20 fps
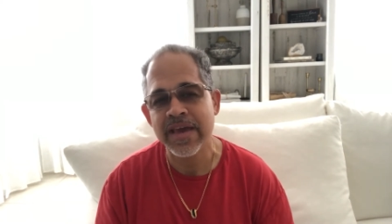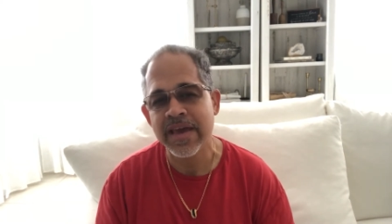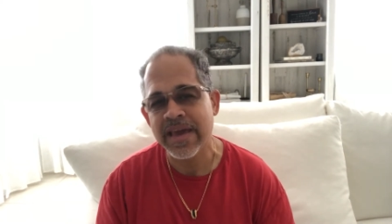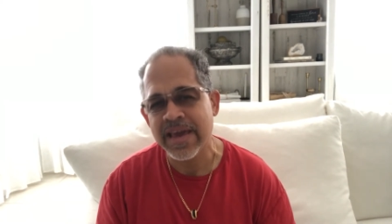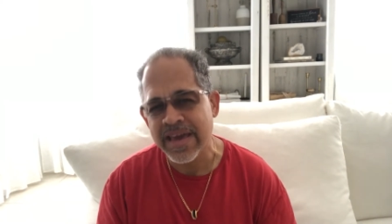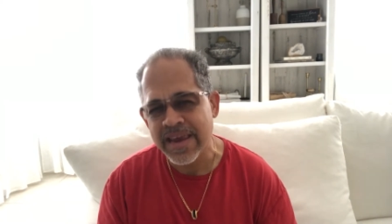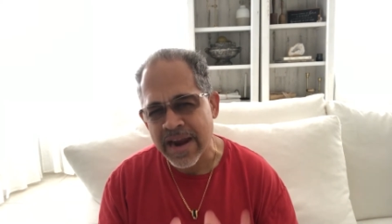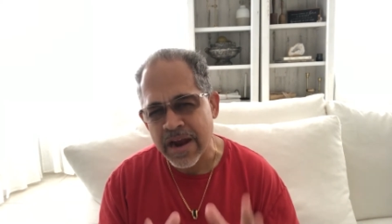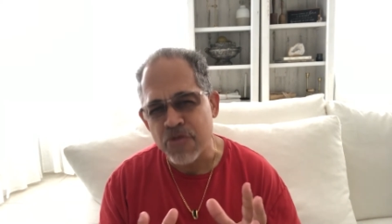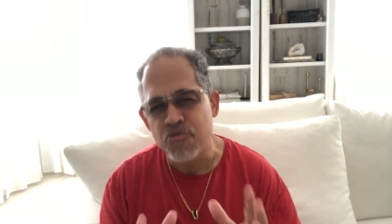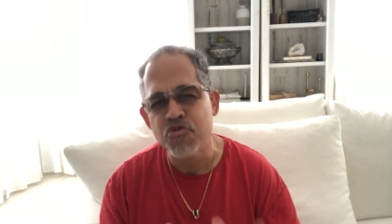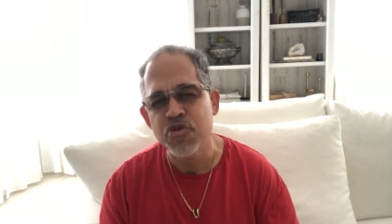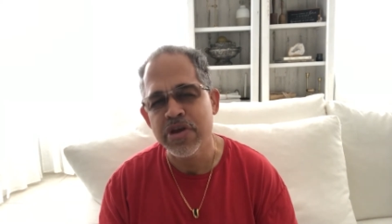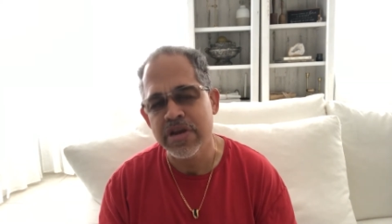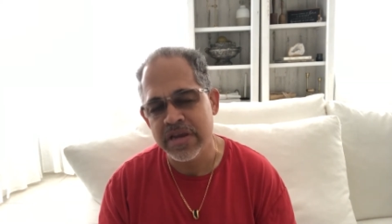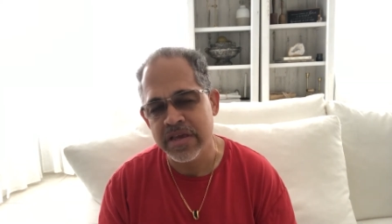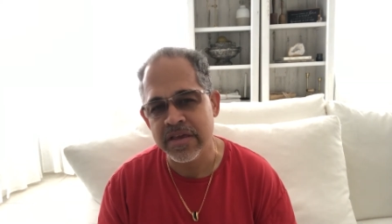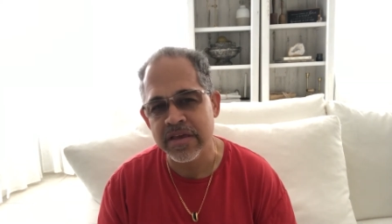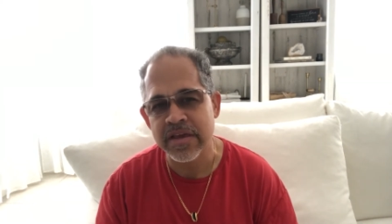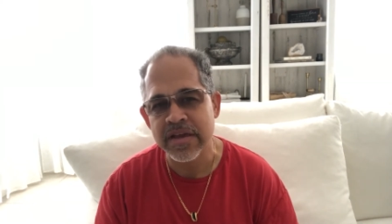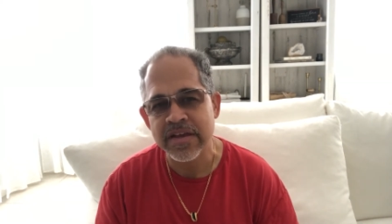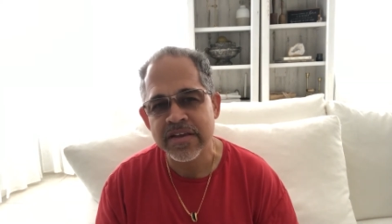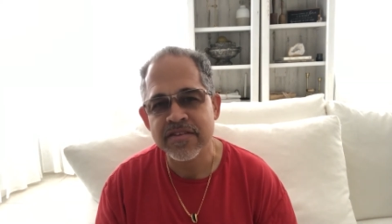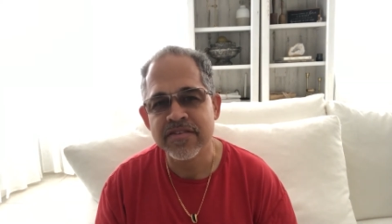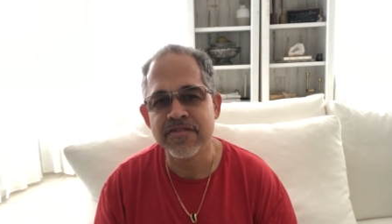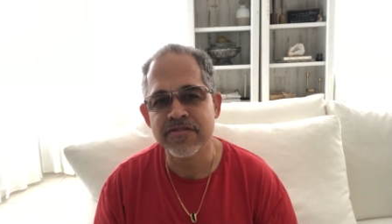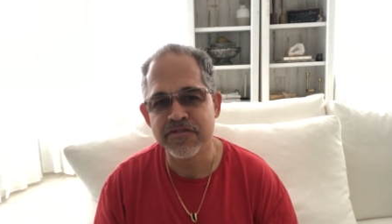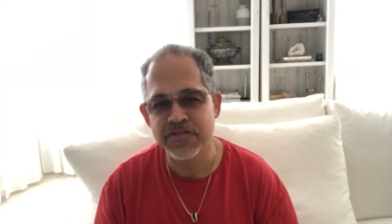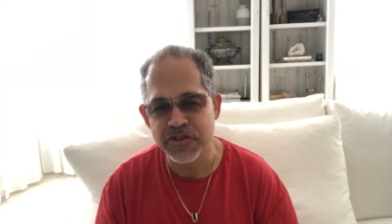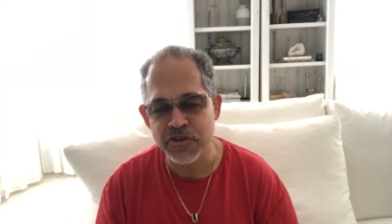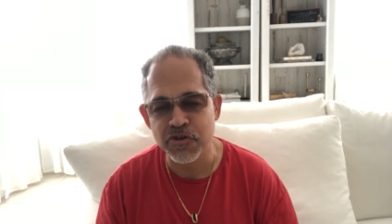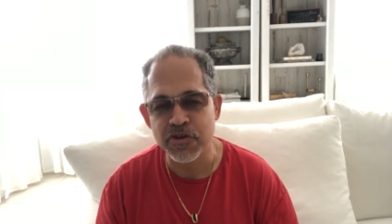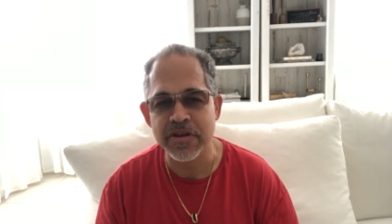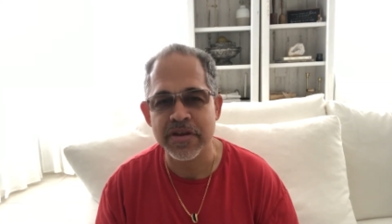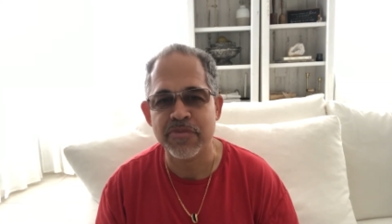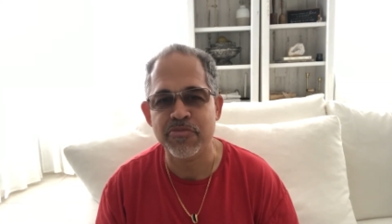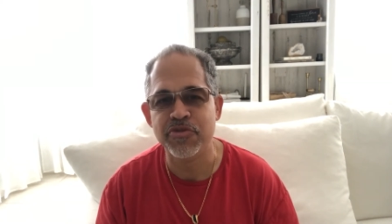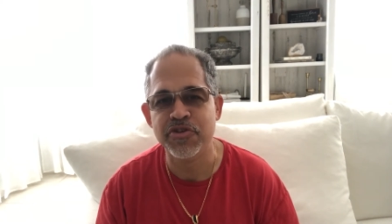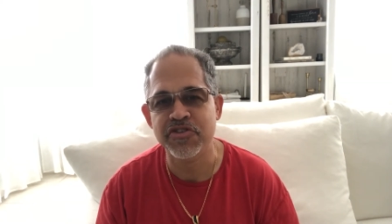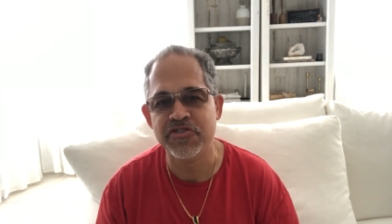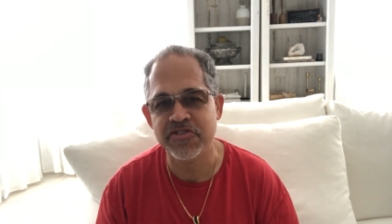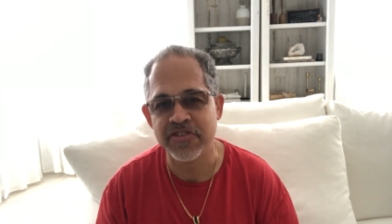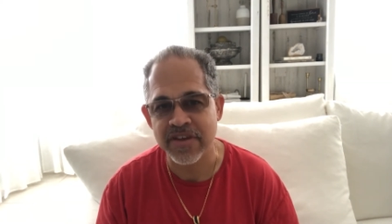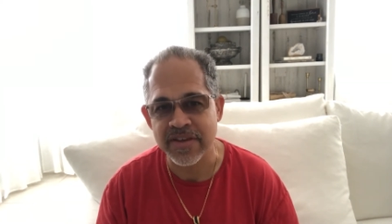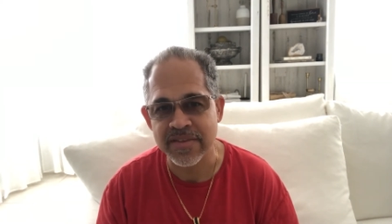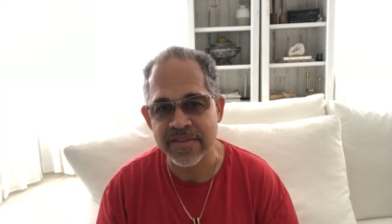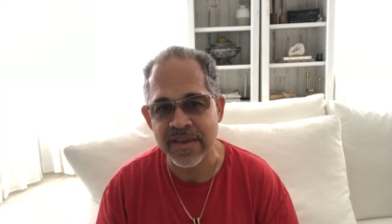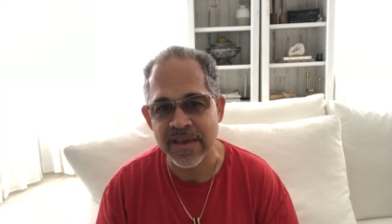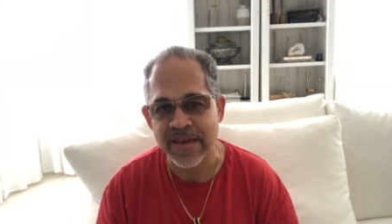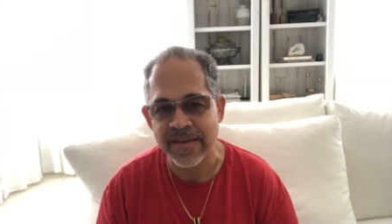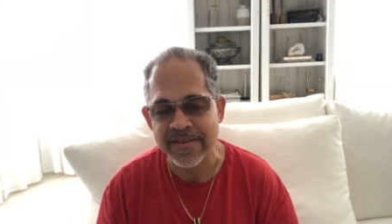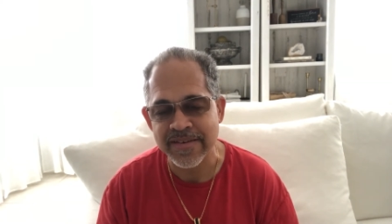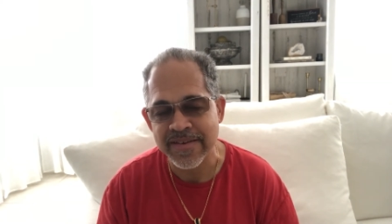and I really sincerely appreciate that.